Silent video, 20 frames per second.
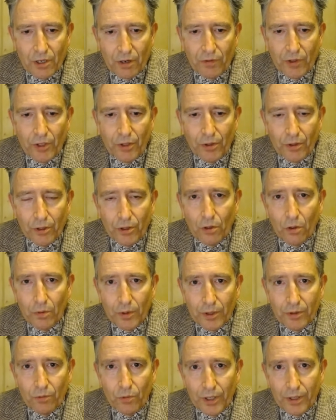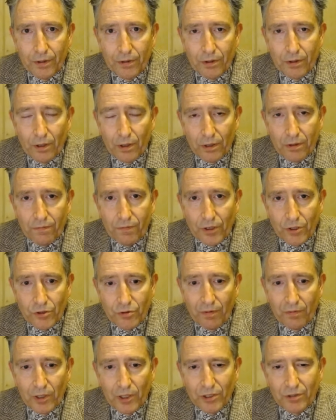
Union or with the French Revolution,